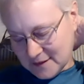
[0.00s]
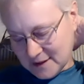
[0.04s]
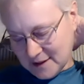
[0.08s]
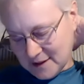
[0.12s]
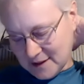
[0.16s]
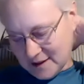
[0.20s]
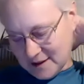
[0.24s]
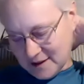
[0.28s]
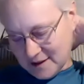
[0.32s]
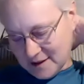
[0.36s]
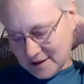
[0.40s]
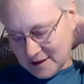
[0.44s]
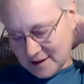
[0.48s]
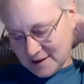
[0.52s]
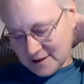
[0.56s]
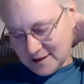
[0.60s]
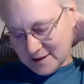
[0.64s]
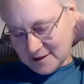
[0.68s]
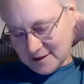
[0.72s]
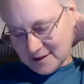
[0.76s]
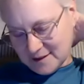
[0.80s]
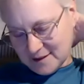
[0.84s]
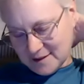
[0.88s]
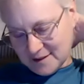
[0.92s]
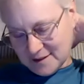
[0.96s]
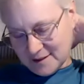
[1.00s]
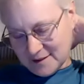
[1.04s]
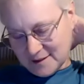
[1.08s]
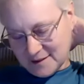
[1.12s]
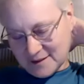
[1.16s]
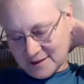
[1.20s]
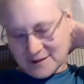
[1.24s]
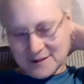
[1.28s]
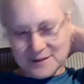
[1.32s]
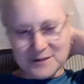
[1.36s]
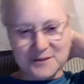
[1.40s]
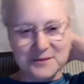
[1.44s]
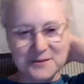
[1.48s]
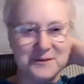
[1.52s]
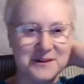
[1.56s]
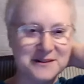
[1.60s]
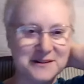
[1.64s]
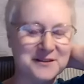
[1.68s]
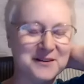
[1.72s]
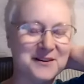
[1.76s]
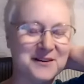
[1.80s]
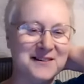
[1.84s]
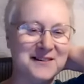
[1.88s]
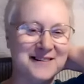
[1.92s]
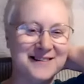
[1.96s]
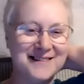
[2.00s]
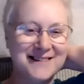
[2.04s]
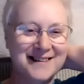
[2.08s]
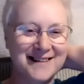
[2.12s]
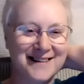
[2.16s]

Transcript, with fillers: uh, what's it called?